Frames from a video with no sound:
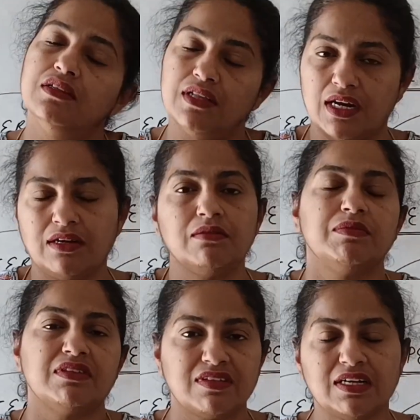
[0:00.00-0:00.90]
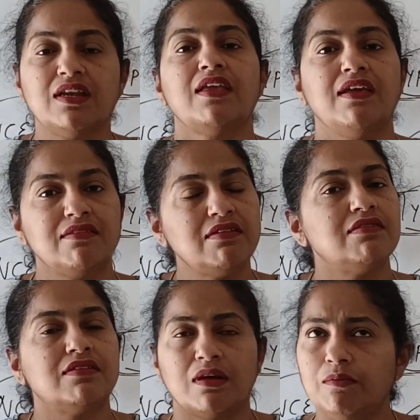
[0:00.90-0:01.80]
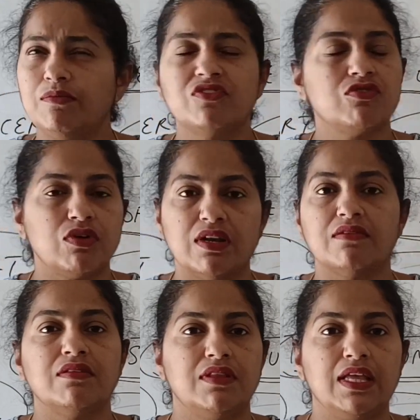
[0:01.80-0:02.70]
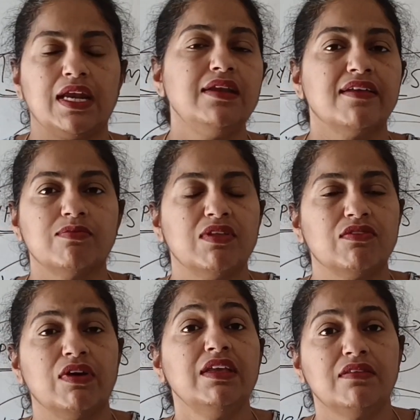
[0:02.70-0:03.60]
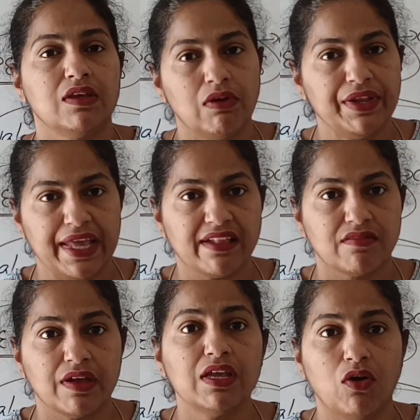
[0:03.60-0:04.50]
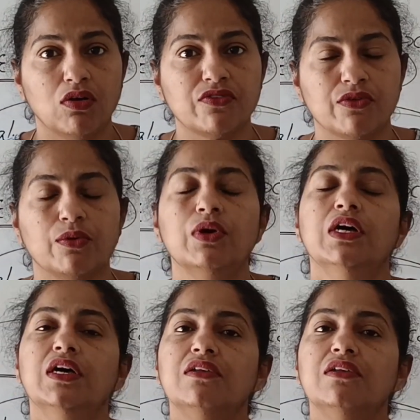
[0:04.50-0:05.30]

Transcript: There are certain cases, some students, they write x plus y is equal to xy also.